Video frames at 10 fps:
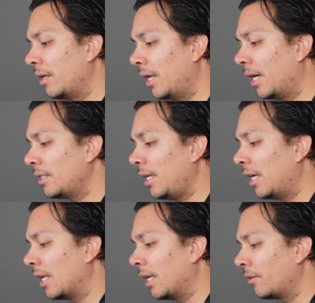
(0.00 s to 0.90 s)
not a
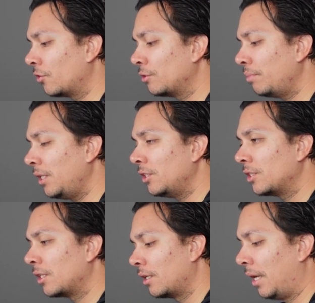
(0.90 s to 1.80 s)
collector's
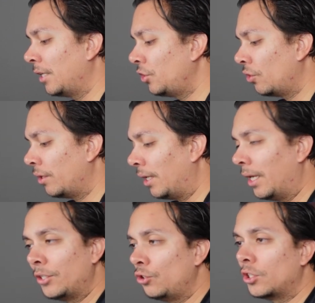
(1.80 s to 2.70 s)
piece unless you're
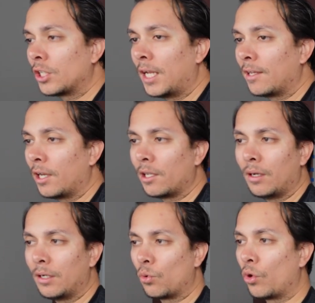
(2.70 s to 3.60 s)
unless you just collect, collect
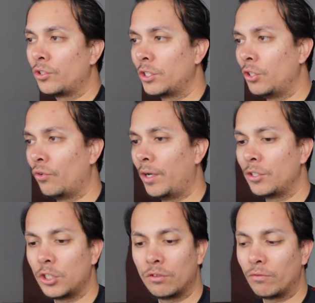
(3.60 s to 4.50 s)
uh, quarter century
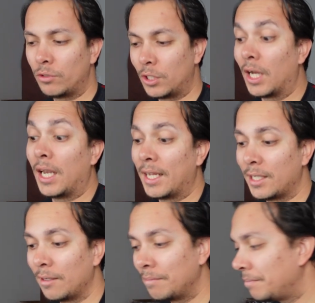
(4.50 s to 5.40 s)
rares just to, to
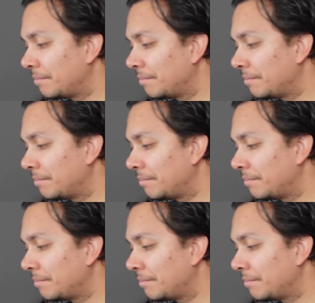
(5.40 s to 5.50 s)
collect it.